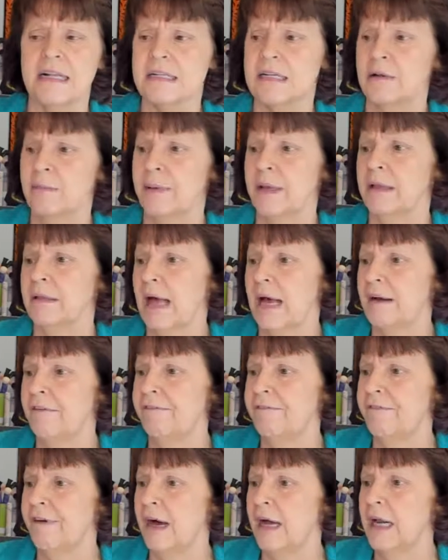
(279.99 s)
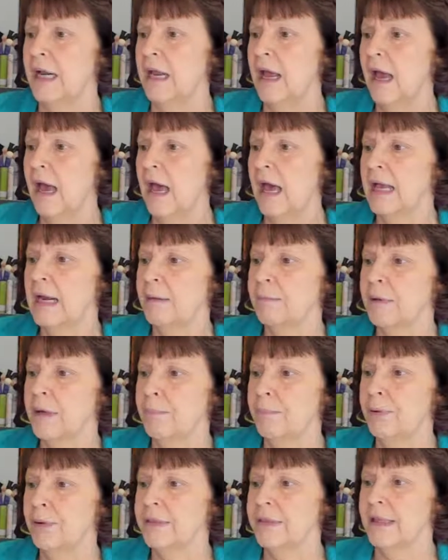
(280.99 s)
It's going to be a lot of fun. And I'm going
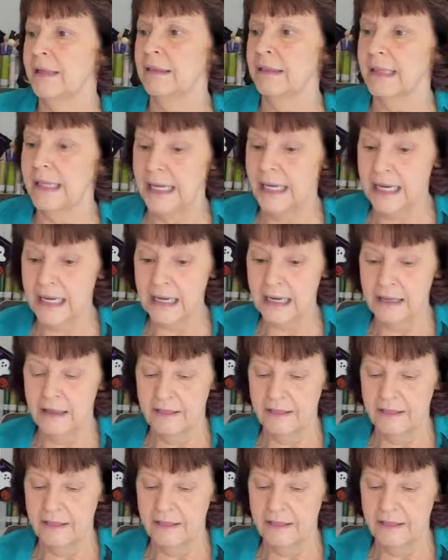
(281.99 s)
to put the link